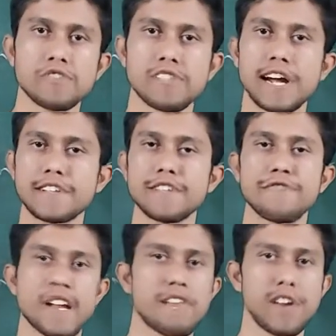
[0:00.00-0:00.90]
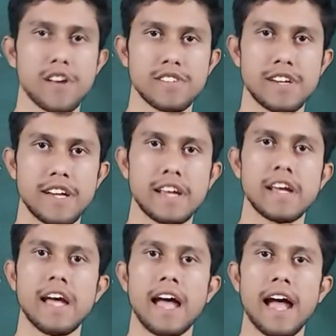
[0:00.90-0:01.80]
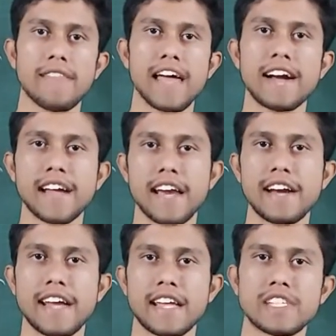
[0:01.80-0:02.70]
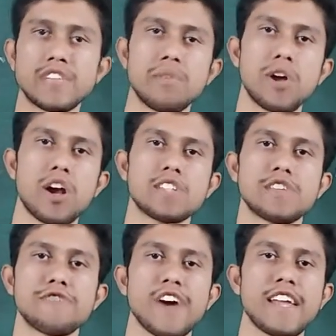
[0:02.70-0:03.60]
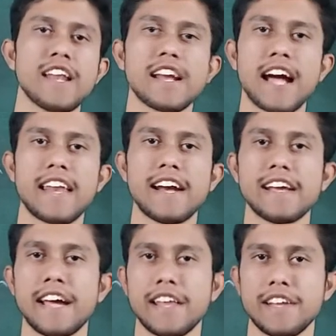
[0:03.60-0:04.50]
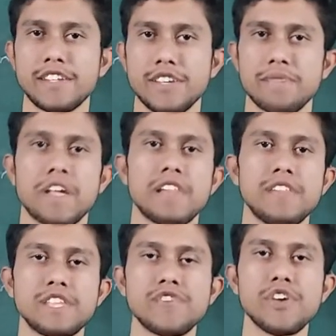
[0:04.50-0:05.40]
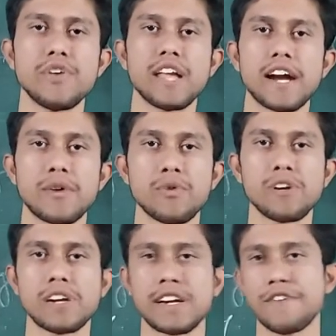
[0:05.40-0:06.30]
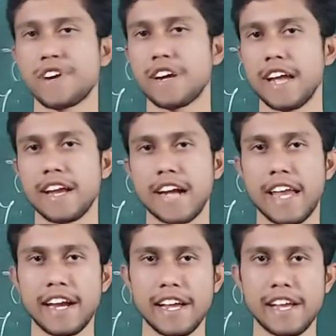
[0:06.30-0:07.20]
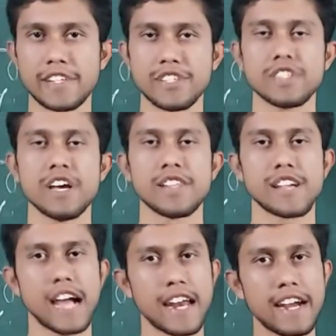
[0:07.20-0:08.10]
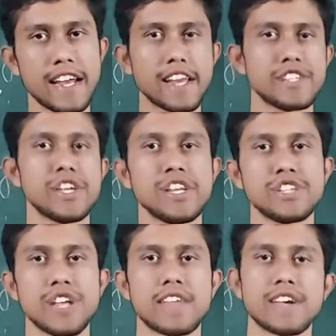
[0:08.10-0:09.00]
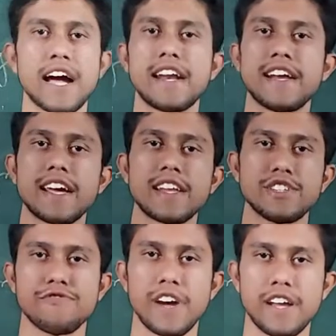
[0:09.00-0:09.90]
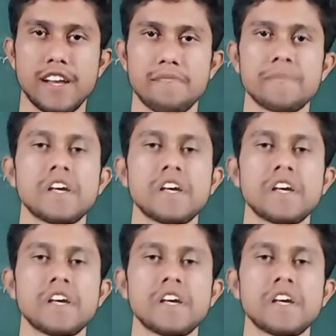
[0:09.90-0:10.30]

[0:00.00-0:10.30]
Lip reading: So that is the final velocity, and that kinetic energy will be called as the final kinetic energy. This way you will get two different kinetic energies, the kinetic energy initial and the kinetic energy final.